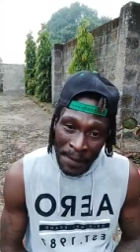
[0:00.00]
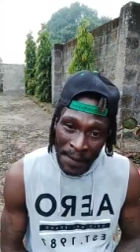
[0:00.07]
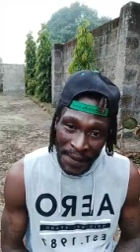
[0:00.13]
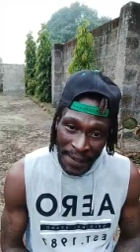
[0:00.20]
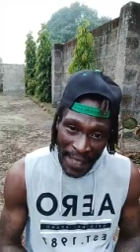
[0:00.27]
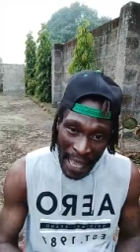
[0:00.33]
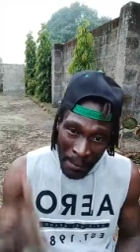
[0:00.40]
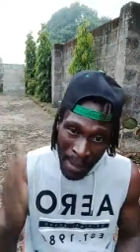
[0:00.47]

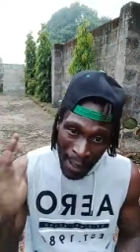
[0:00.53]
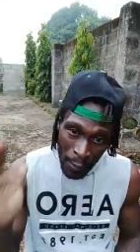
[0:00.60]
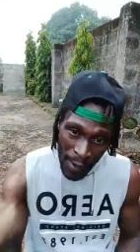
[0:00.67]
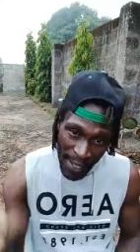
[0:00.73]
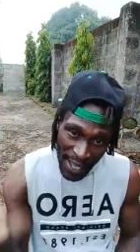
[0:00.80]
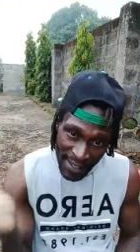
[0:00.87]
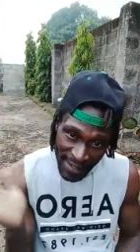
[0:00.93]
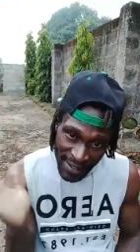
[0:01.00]
That man will
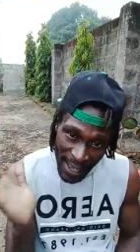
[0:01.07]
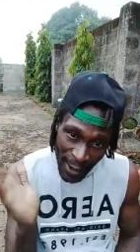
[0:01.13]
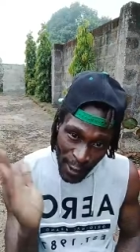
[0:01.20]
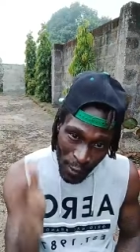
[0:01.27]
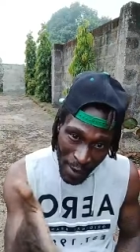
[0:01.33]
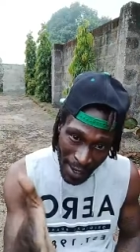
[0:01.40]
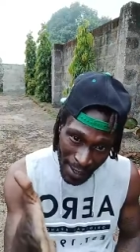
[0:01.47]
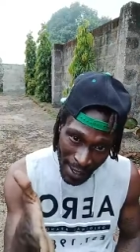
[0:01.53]
get that
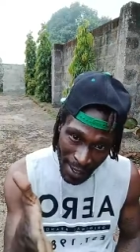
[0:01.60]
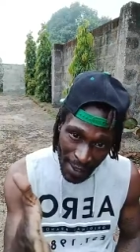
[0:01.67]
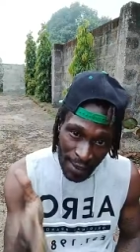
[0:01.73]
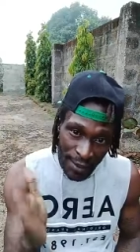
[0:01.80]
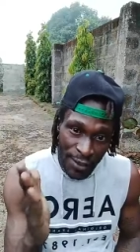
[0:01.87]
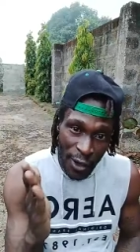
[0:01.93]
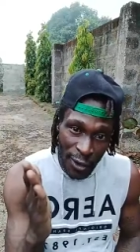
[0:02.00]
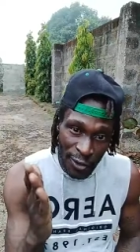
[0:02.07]
woman there,
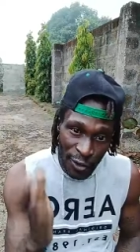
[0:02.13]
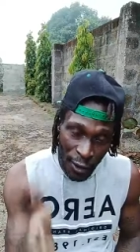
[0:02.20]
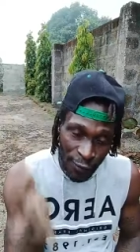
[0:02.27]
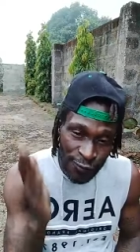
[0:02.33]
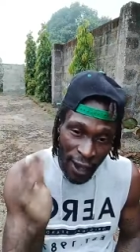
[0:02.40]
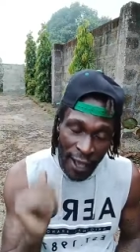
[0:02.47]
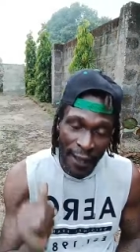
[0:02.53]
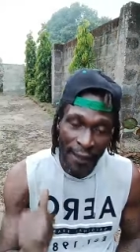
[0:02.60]
he don't
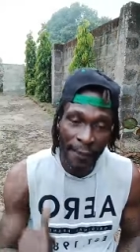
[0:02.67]
suffer.